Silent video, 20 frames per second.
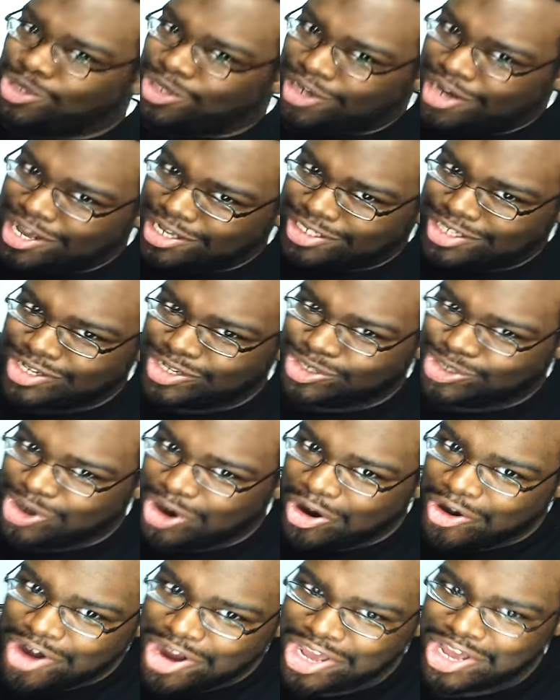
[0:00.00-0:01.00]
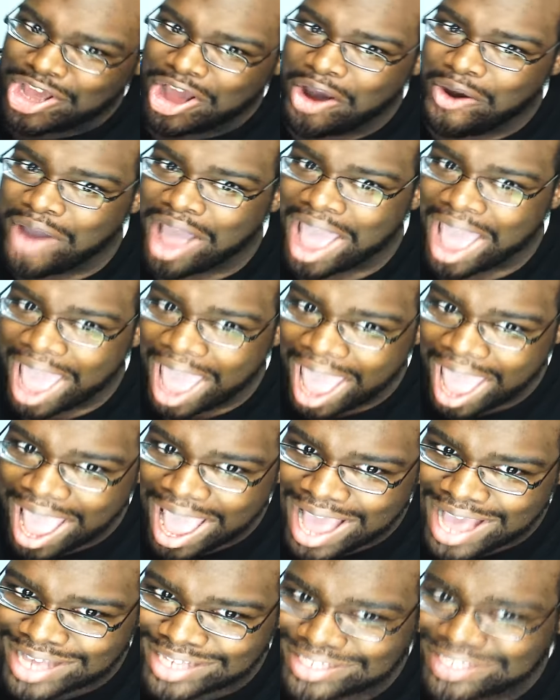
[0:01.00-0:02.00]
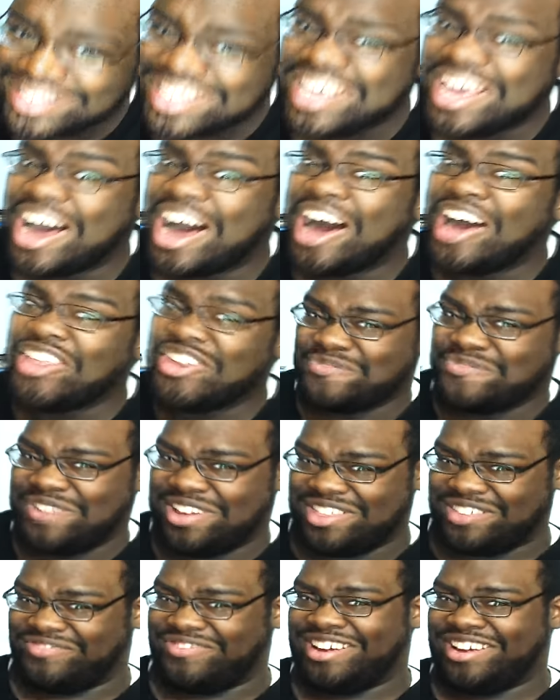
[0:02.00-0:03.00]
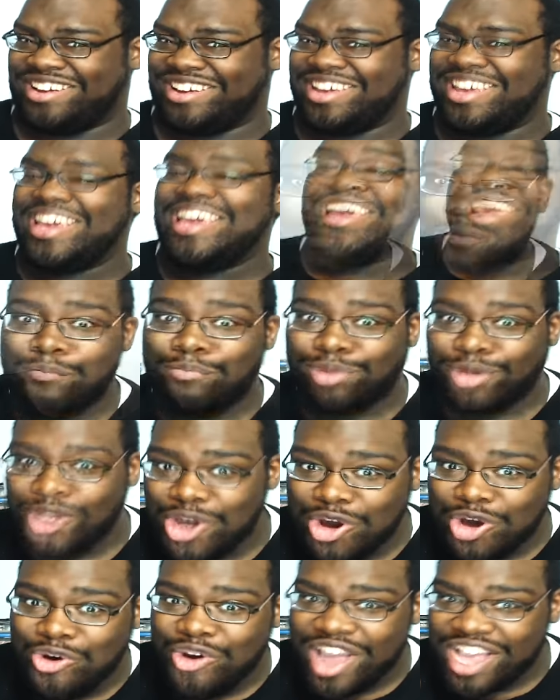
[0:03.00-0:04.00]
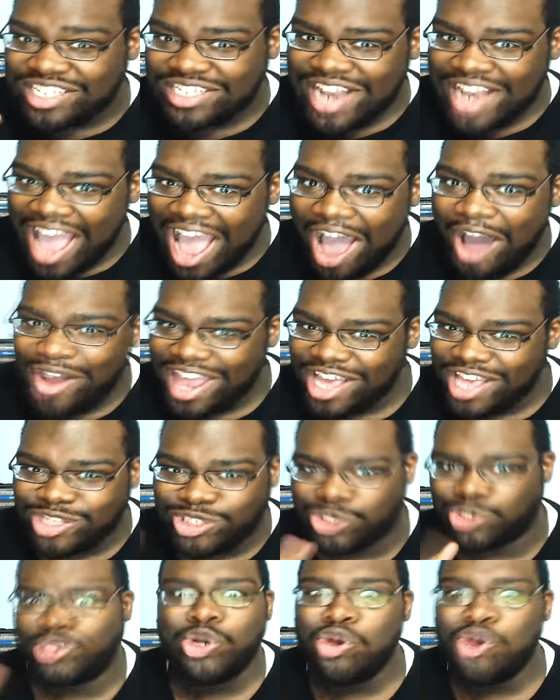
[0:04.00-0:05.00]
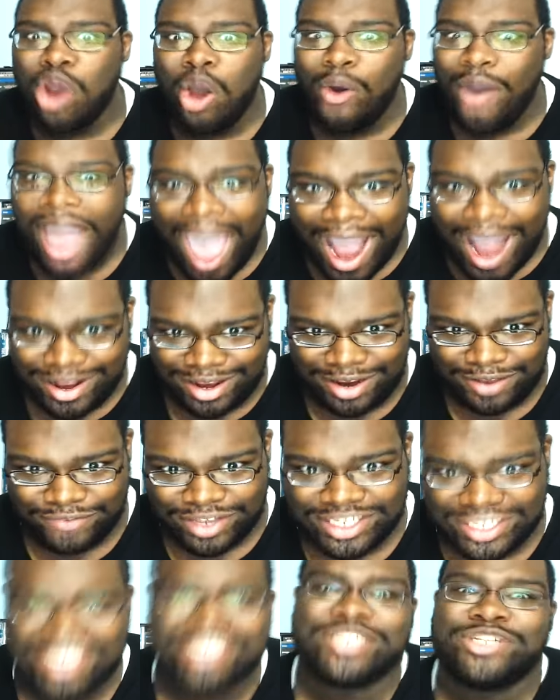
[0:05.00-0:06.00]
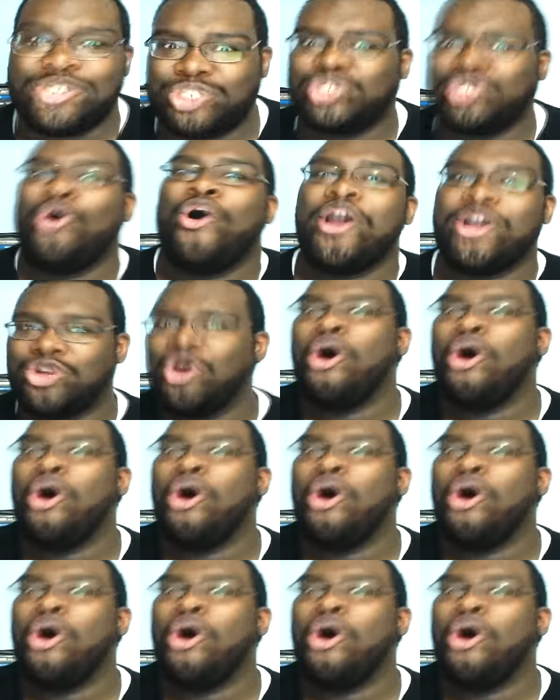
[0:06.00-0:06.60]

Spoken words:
Listen, Toriko has the other motherfucker. Blue is now, like, pseudo-active because he's enjoying